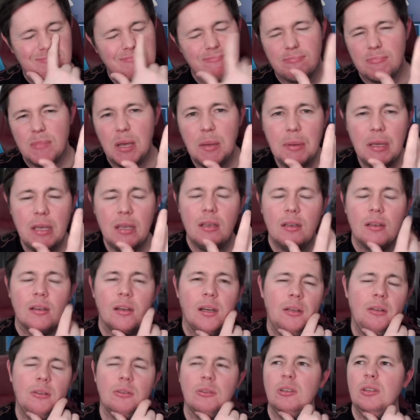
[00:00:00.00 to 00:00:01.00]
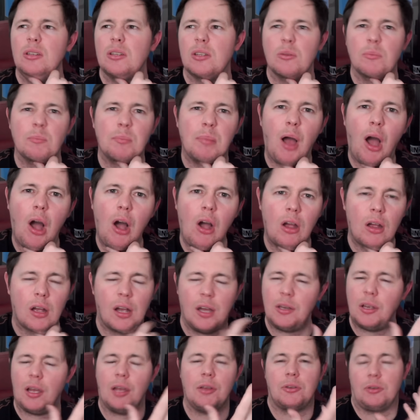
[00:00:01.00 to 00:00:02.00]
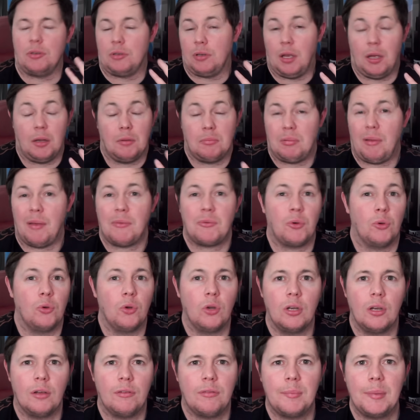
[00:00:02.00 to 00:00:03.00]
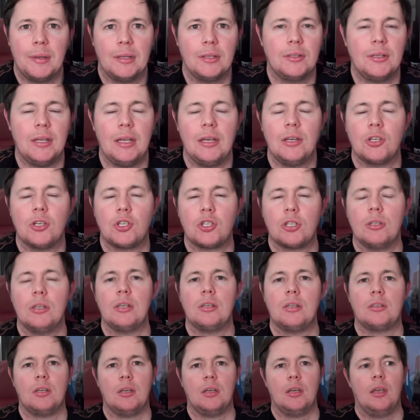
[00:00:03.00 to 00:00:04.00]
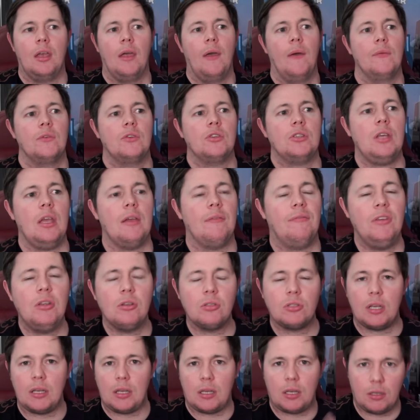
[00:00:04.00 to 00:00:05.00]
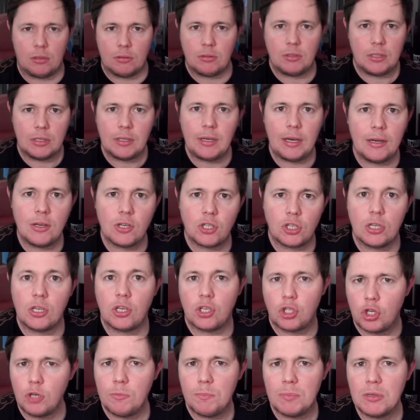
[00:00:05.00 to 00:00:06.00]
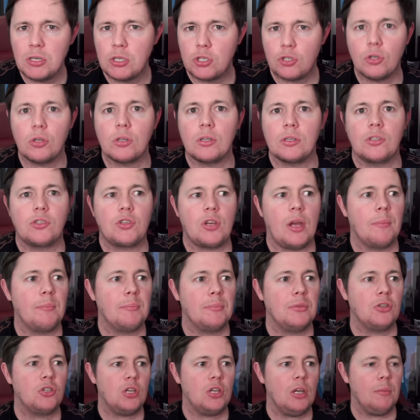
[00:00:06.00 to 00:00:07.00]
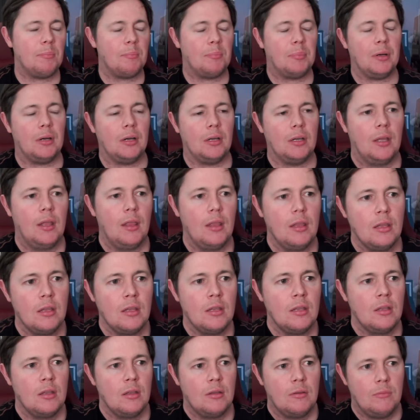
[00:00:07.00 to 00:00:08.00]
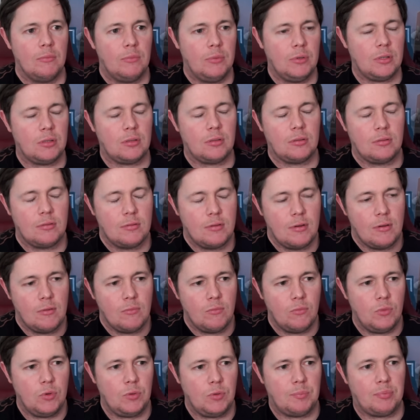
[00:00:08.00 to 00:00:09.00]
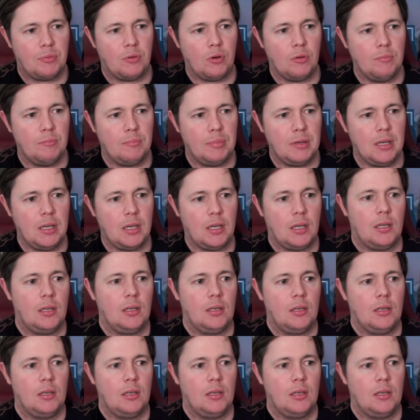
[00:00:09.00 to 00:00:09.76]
Maybe, I don't know. They're on par. I don't know enough about the Danish league to say. It feels like the Danish league should be stronger than the Championship, but would Brøndby,